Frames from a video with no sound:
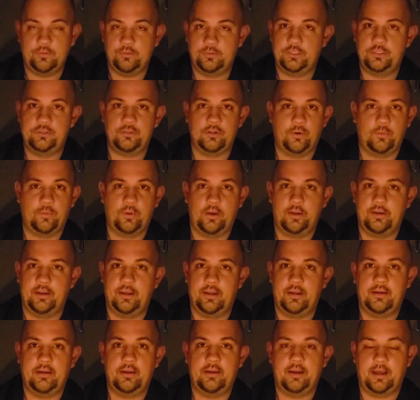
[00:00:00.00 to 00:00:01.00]
It was so well
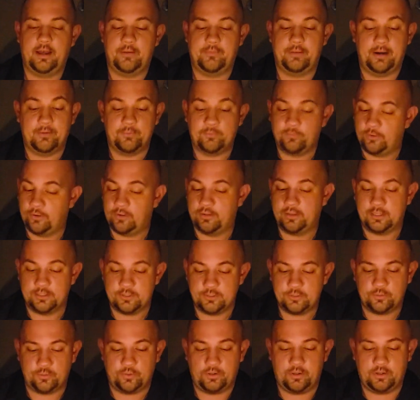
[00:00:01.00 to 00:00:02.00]
done. I really
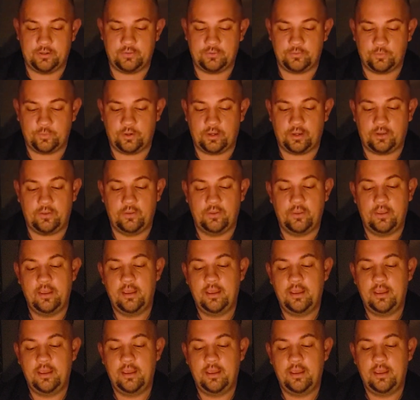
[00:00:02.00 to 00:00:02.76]
enjoyed it as well.